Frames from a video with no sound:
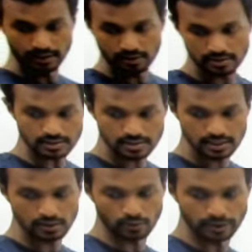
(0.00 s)
degree is not
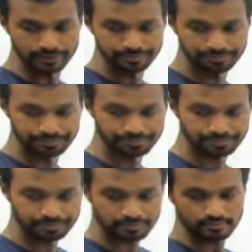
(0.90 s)
0.
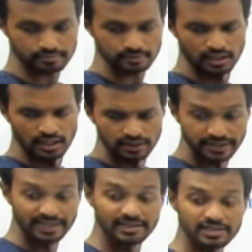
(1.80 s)

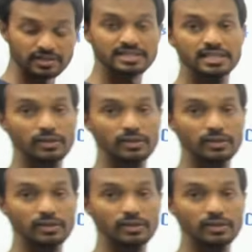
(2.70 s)
The degree is not